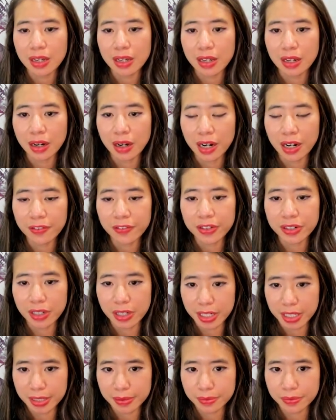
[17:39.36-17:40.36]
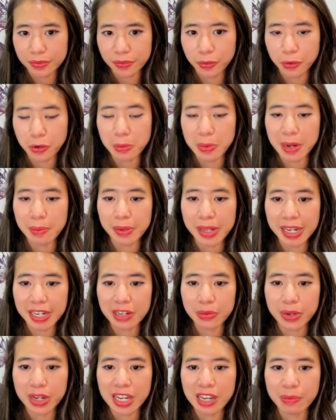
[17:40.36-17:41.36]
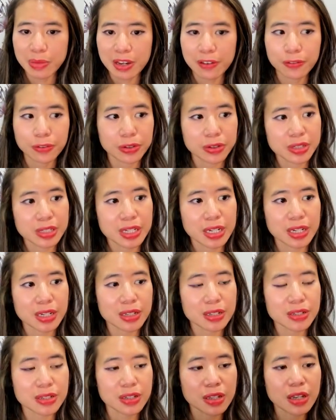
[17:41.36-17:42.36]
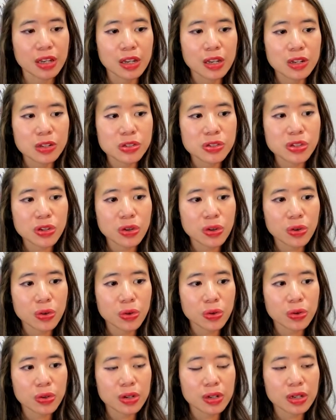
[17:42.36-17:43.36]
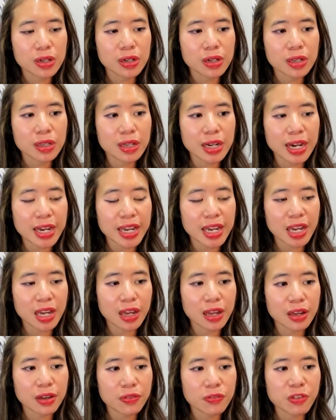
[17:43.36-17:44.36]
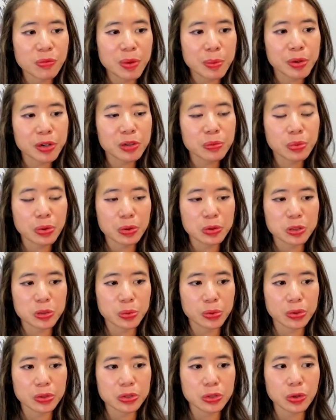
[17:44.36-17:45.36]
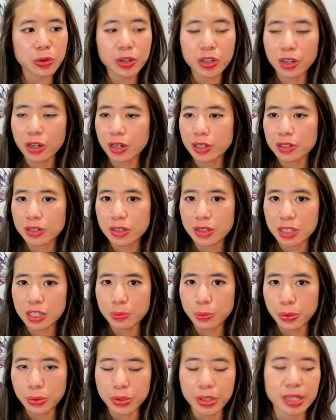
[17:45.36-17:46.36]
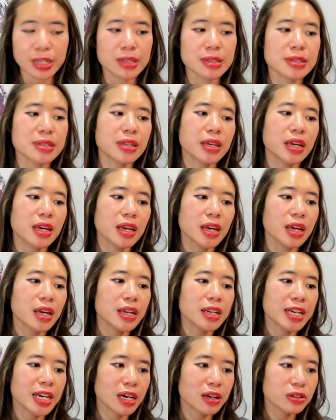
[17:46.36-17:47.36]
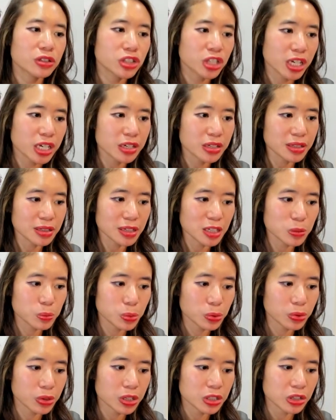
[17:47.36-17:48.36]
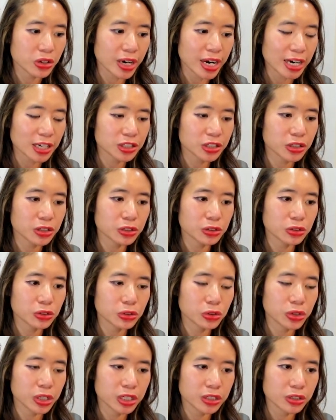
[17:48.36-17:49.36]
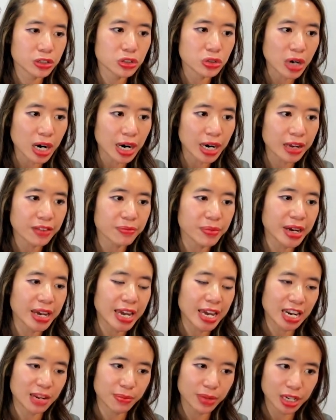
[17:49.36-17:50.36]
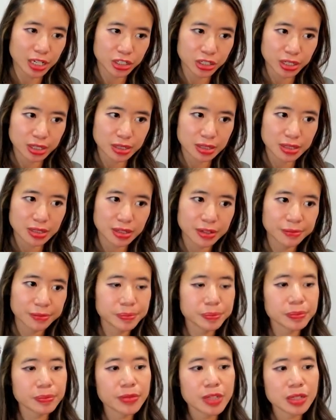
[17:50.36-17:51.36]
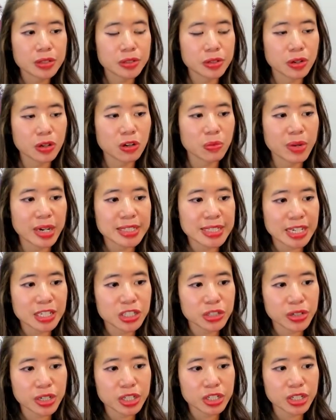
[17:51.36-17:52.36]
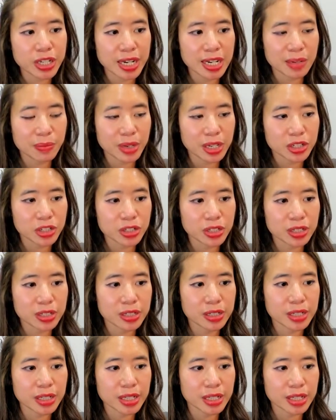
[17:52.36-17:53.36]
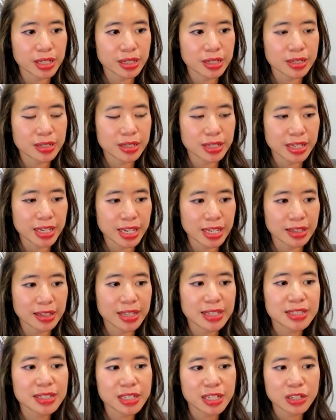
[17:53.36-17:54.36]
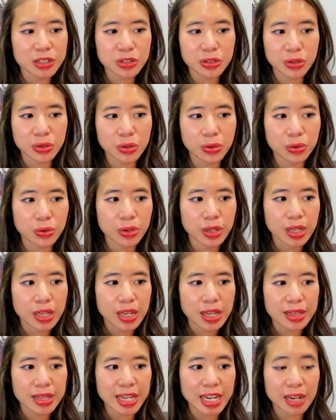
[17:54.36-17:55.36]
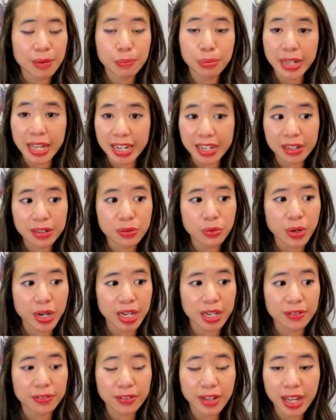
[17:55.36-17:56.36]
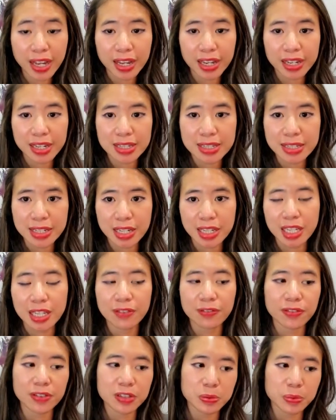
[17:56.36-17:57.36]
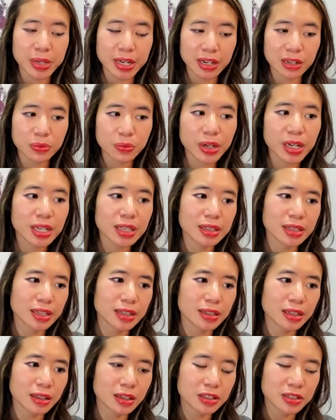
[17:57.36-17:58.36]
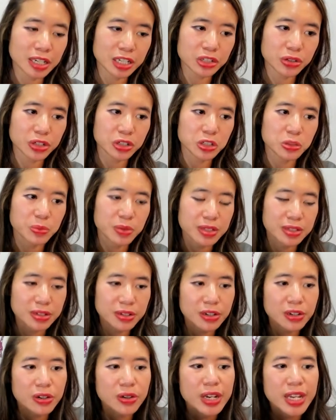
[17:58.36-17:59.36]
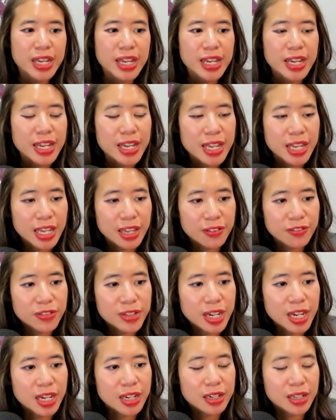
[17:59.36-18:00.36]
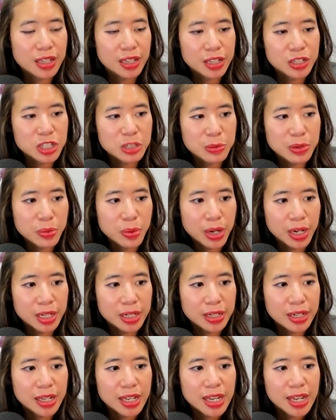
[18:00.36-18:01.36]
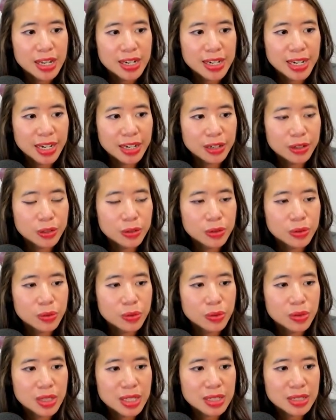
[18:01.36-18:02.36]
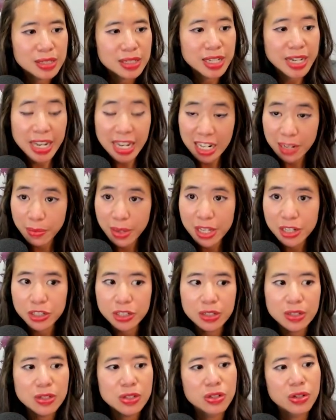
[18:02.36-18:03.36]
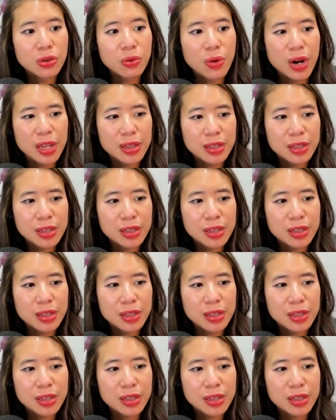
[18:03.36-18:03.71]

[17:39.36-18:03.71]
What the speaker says: off and on for my black and white and my full size. So I have remember composables holding on to these Booleans. Now, changes in these Booleans are actually going to drive my animations. So my saturation animation is, again, listening to that black and white flag and saying if it's black and white, then the saturation would be 0. If not, it should be 1. Now, this is an animation, so rather